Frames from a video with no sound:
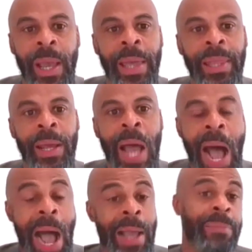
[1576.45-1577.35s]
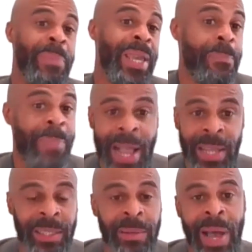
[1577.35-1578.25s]
and then I can be
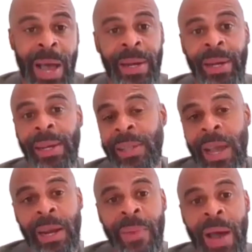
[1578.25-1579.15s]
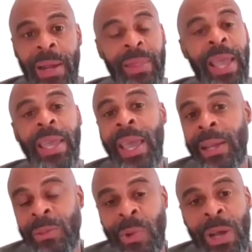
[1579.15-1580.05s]
passionate about it and excited about it, and they can
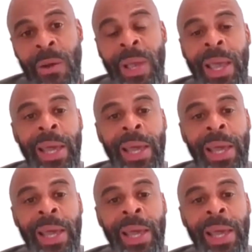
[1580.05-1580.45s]
as well.